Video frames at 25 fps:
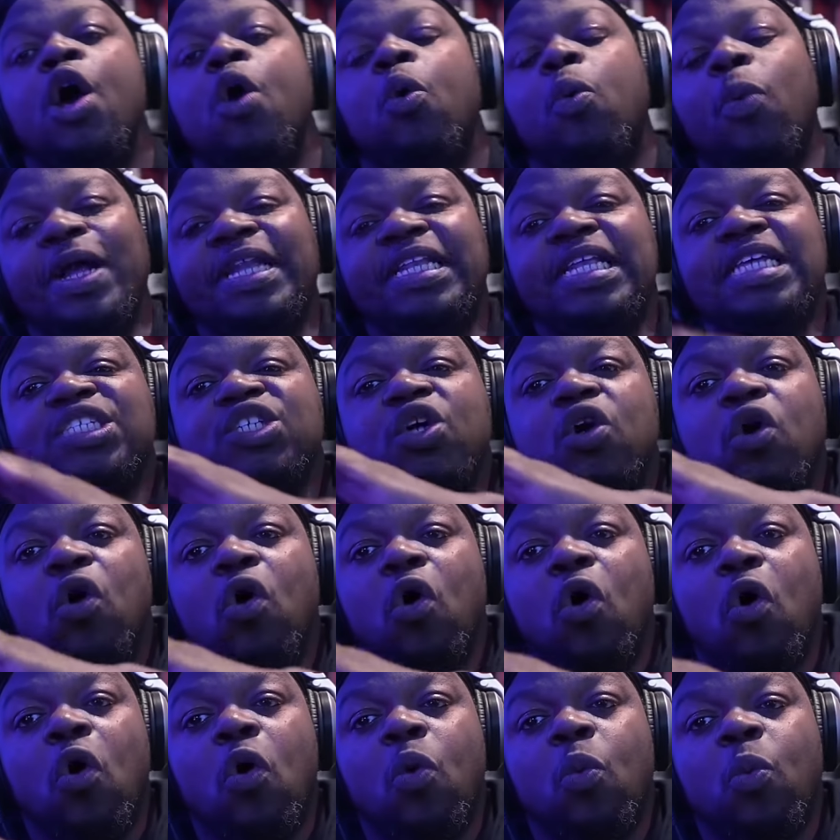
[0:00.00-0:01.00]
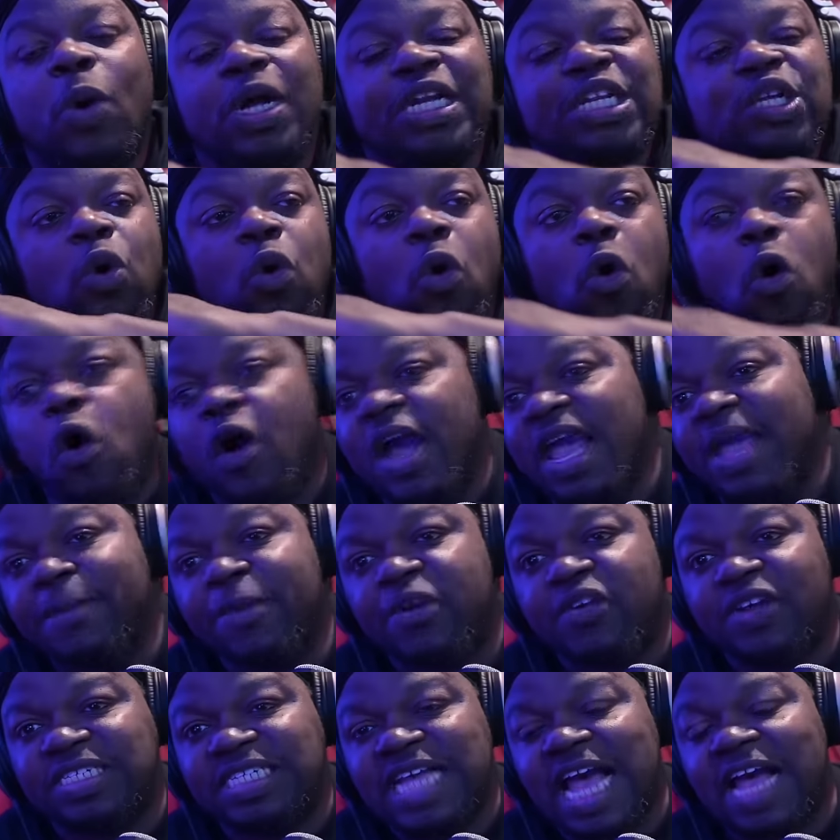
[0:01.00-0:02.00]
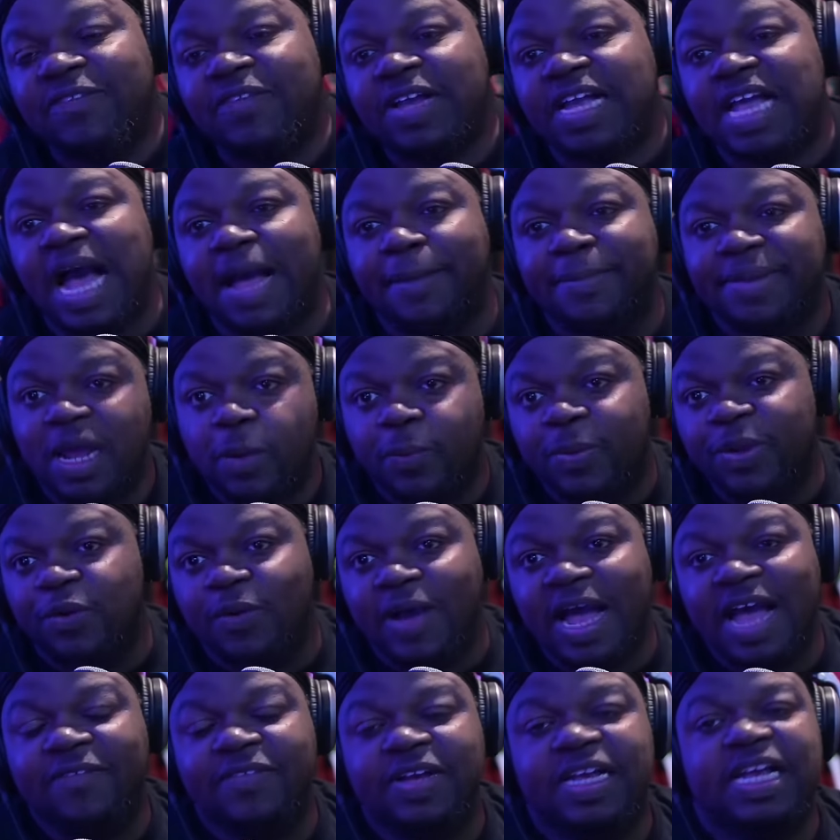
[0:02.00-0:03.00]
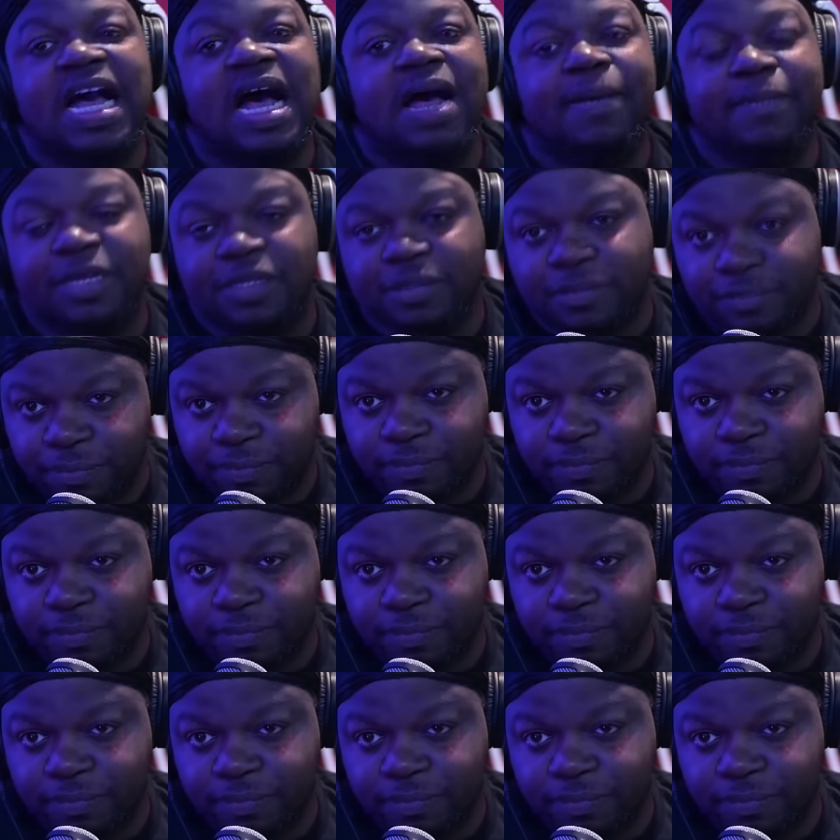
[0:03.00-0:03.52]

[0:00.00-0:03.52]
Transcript: What does what do all immigrants have in common that we don't have in common?